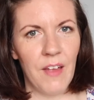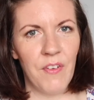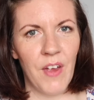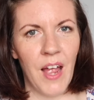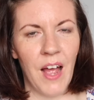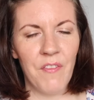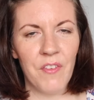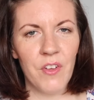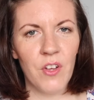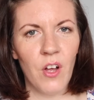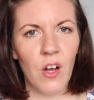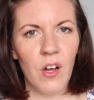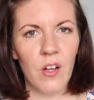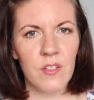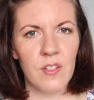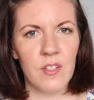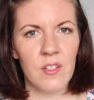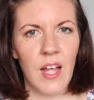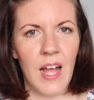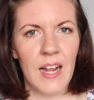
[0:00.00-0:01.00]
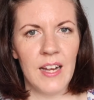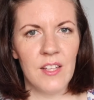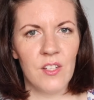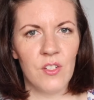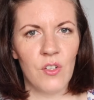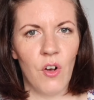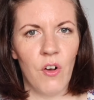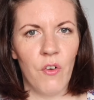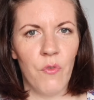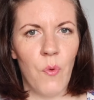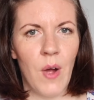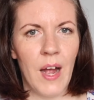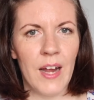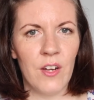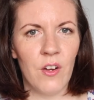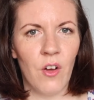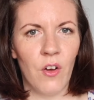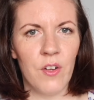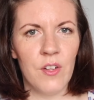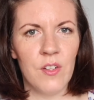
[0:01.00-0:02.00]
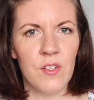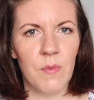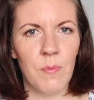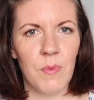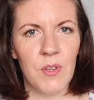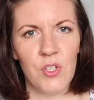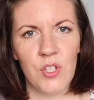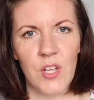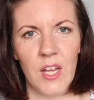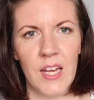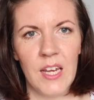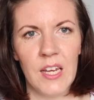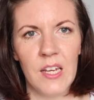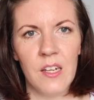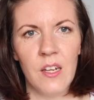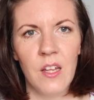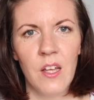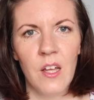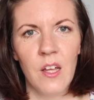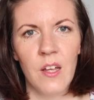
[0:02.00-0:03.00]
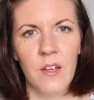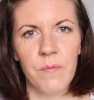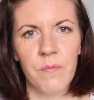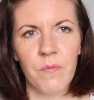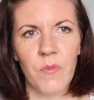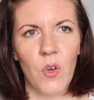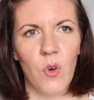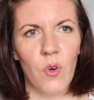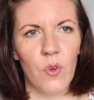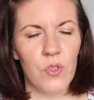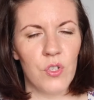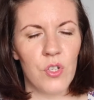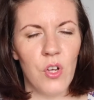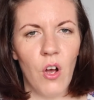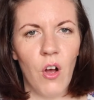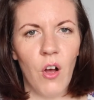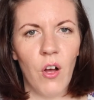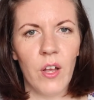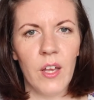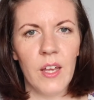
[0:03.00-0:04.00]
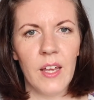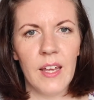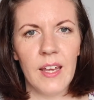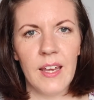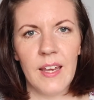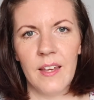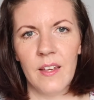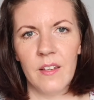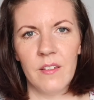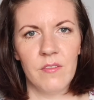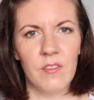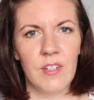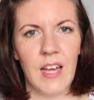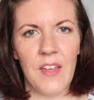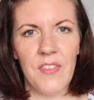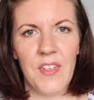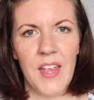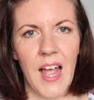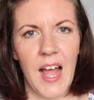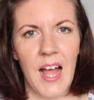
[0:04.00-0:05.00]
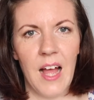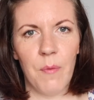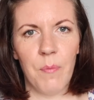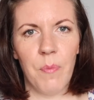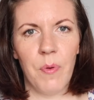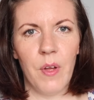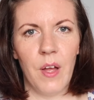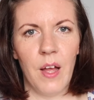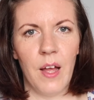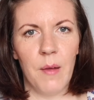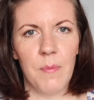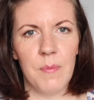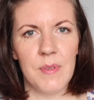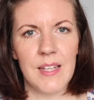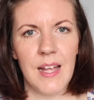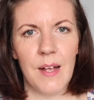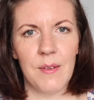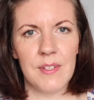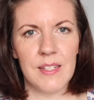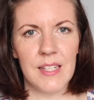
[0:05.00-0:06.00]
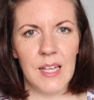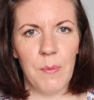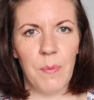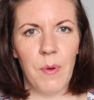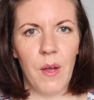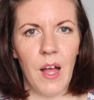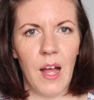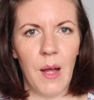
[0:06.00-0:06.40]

If you haven't got any sort of white noise machine or toy, get the app, Sound Sleeper.